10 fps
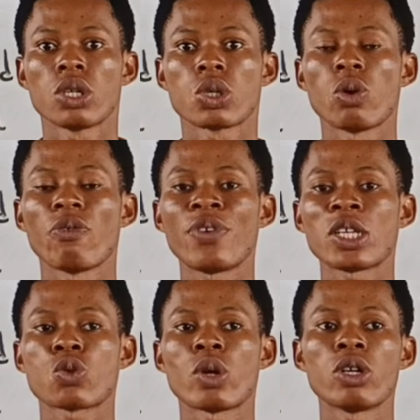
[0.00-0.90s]
So
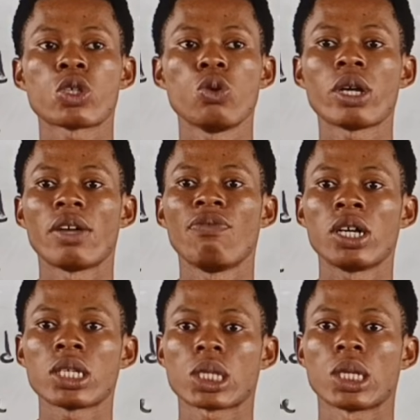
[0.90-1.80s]
first we are going to look at
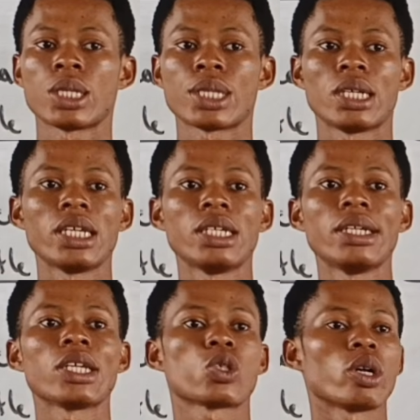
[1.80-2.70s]
vowel sounds, then
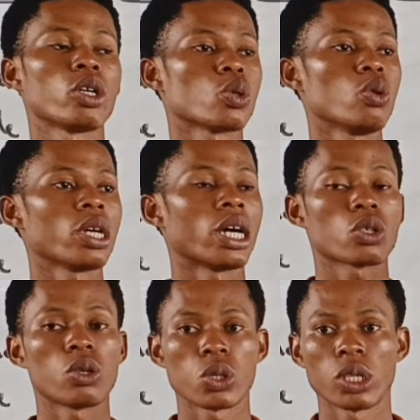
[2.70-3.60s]
next we are going to look at
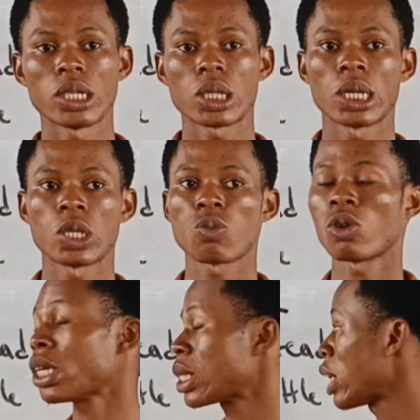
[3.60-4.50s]
consonant sounds.
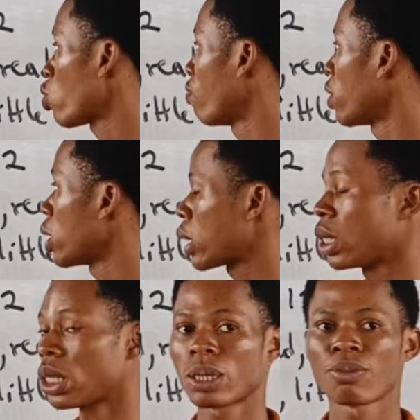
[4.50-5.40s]
But let's start with vowel
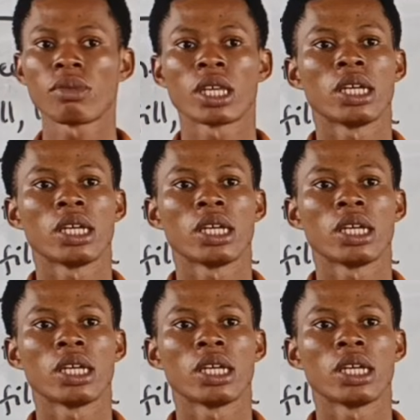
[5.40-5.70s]
sounds.